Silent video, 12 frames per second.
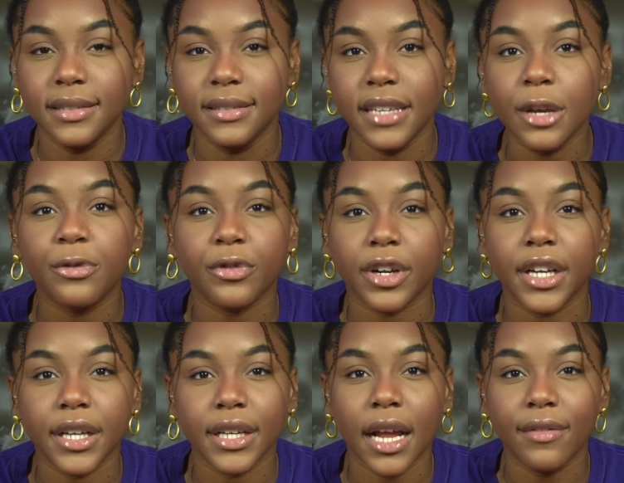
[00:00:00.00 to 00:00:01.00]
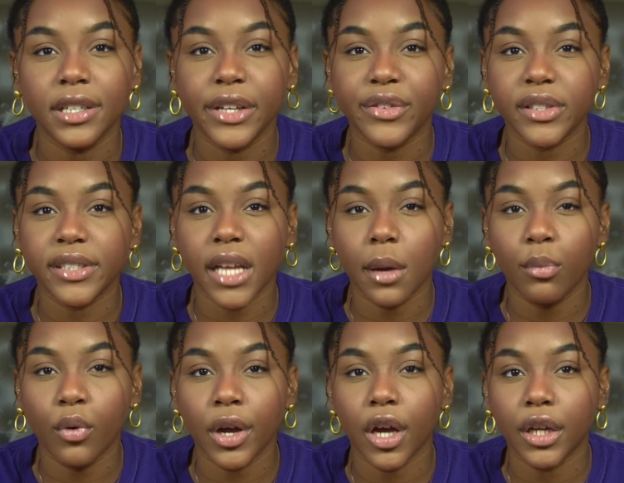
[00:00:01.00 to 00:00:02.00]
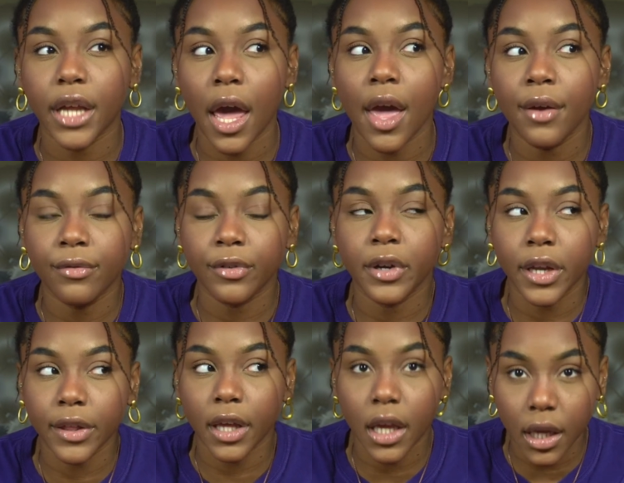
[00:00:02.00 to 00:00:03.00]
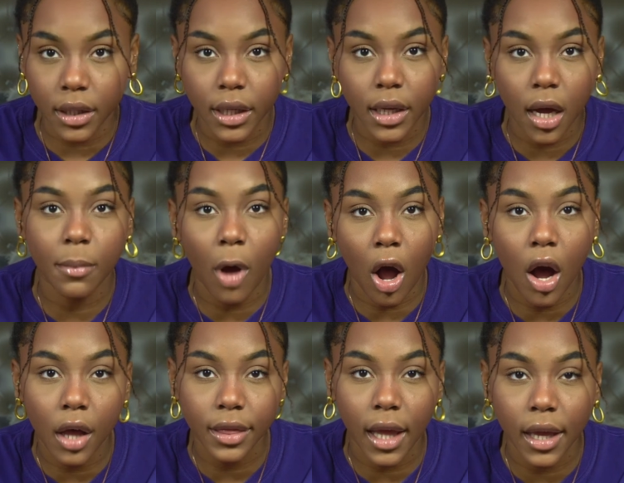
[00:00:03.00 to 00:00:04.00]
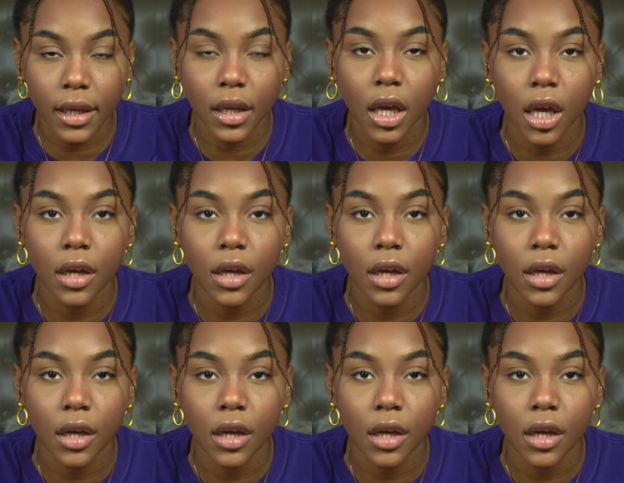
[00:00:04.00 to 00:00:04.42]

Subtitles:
different and have a different standpoint on everything. Like come on, like